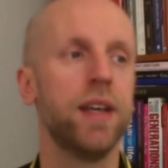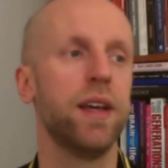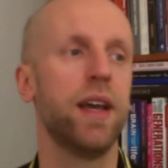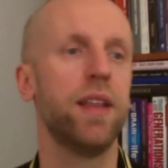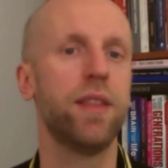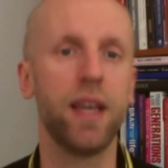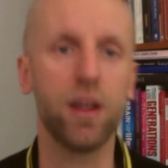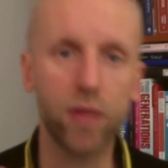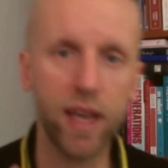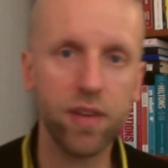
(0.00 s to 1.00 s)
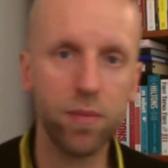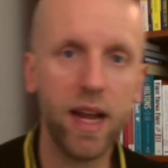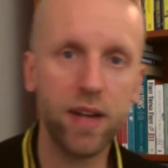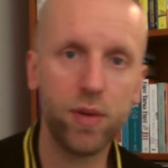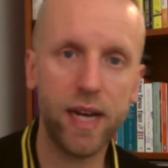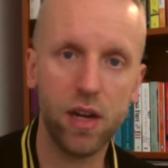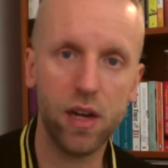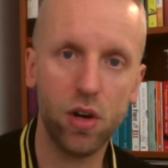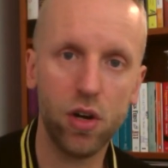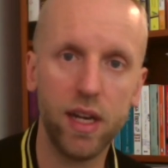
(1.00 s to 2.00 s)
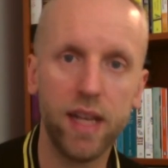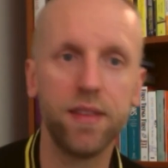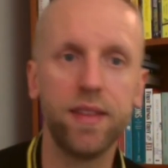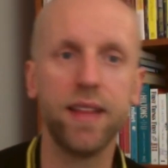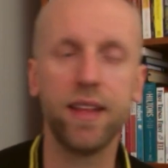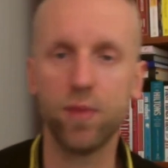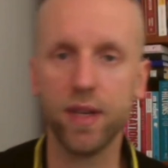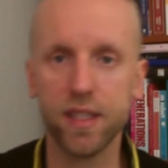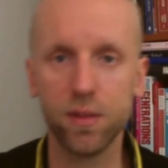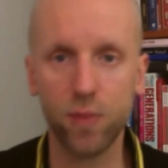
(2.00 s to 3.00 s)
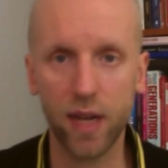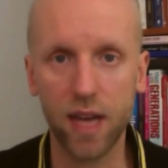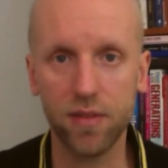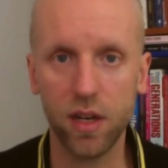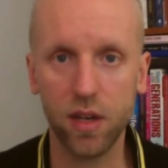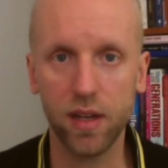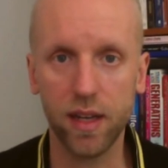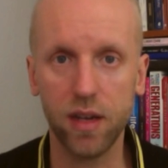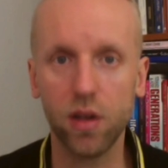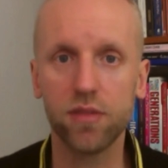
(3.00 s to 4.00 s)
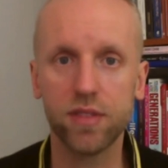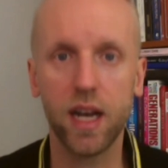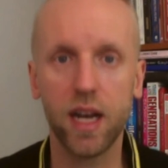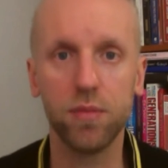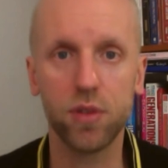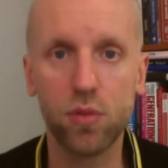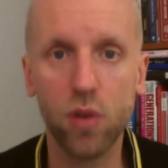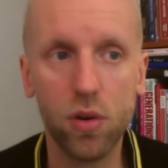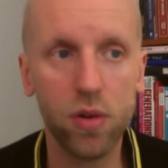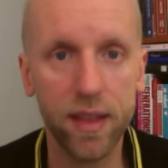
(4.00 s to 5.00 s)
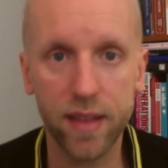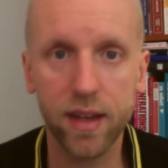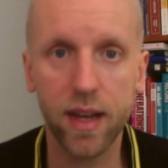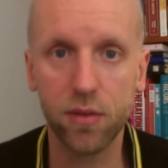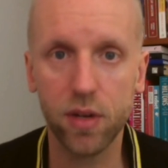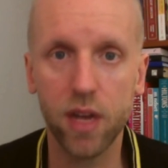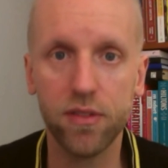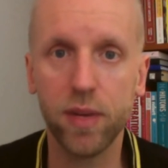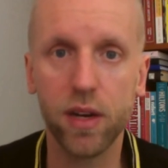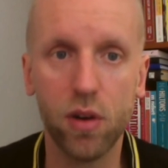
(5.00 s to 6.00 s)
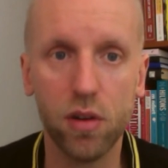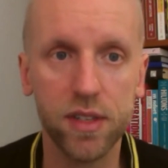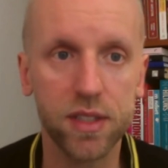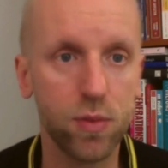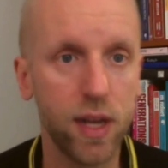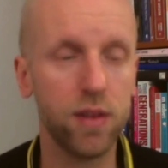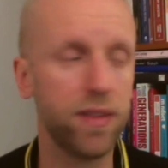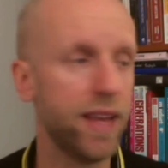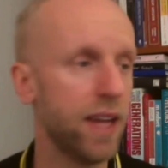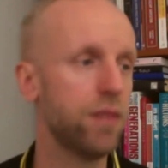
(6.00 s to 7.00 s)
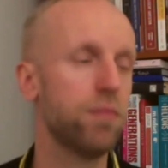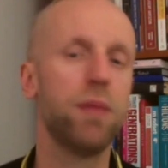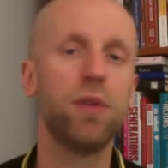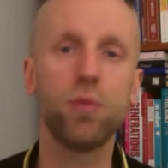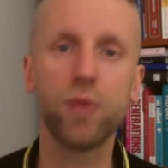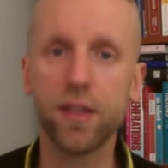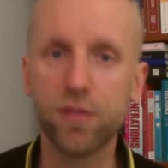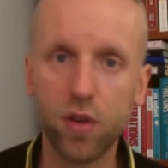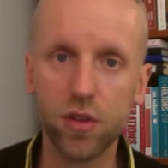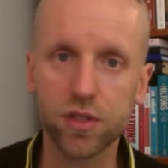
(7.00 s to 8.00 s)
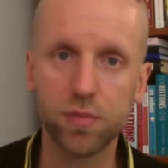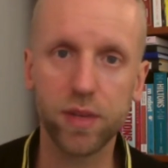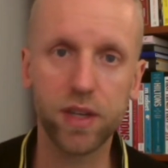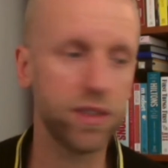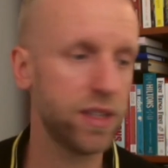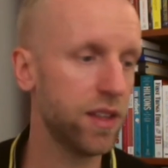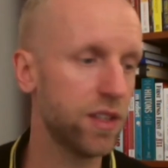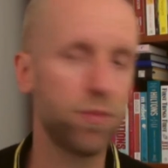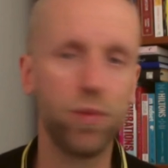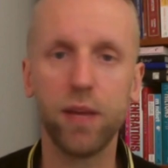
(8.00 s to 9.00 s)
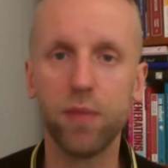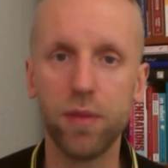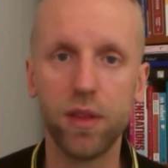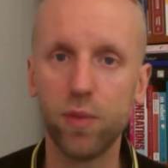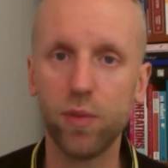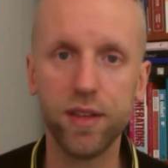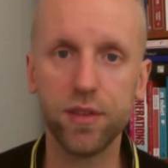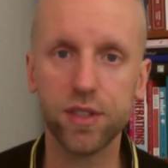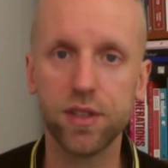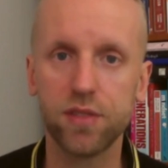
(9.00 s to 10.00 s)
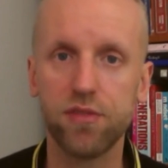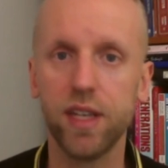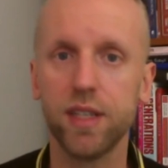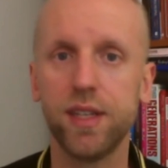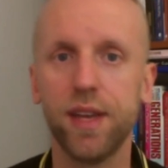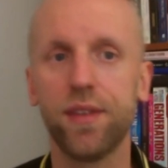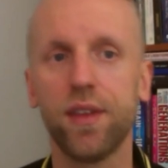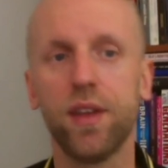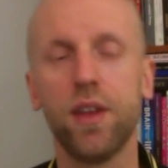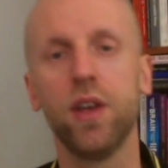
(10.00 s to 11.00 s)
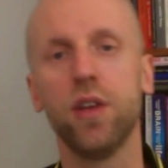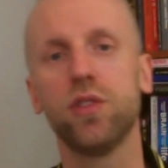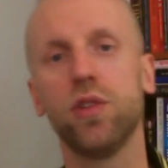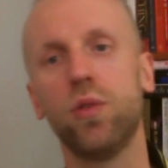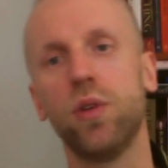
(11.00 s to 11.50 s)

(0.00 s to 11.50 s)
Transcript: and think, okay, if I plant really early, then it will have a lot of time to grow, and then I will have a bigger harvest. Well, then maybe you get frost, because in the spring maybe the winter is not finished yet. So